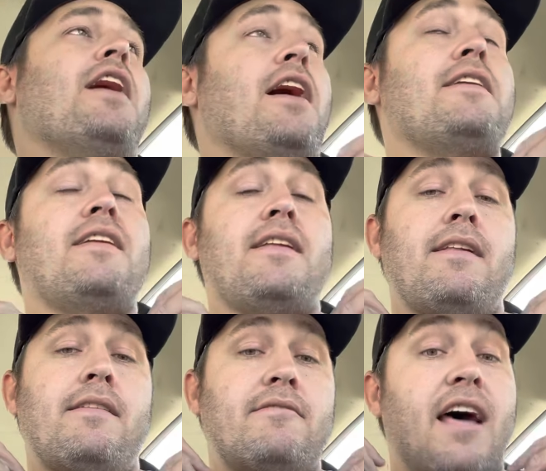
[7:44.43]
And
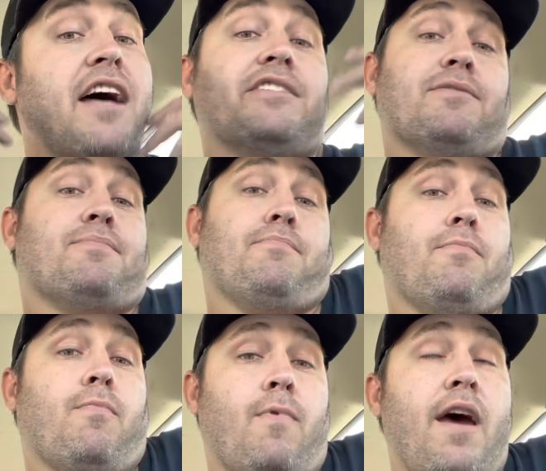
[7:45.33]
that's
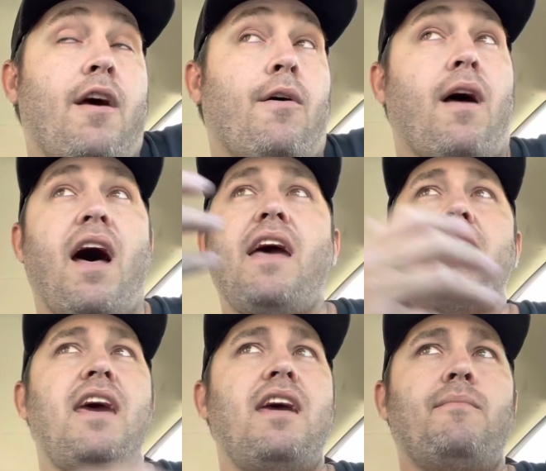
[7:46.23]
where I
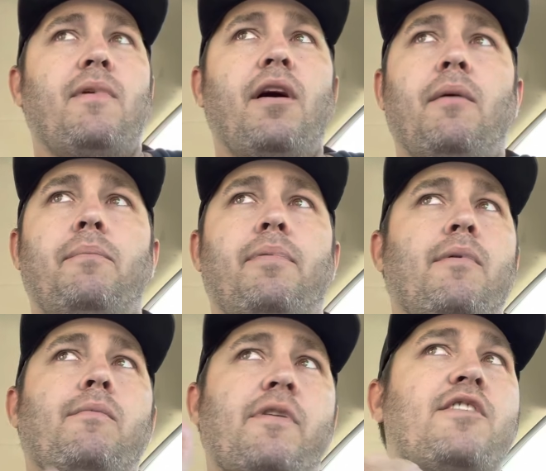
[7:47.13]
came up
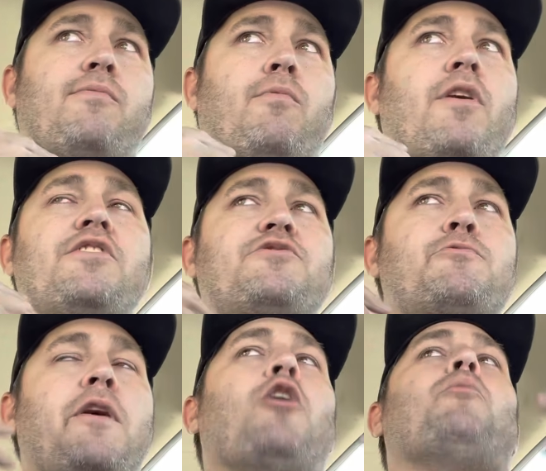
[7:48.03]
with wanting
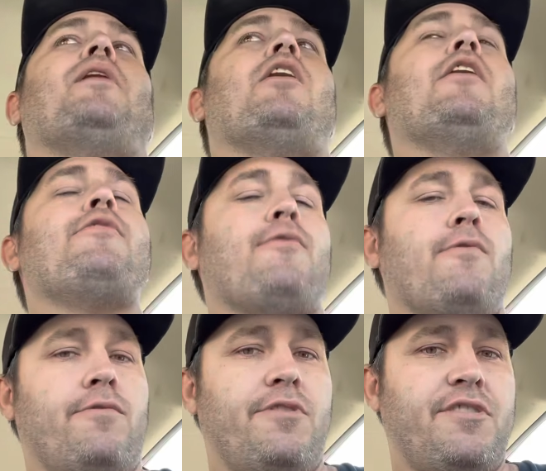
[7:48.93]
to help
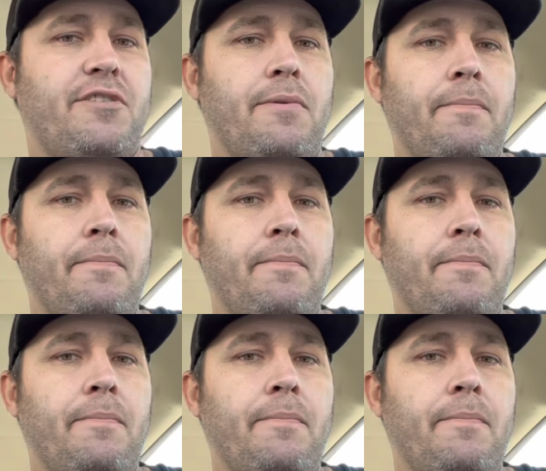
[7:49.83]
others.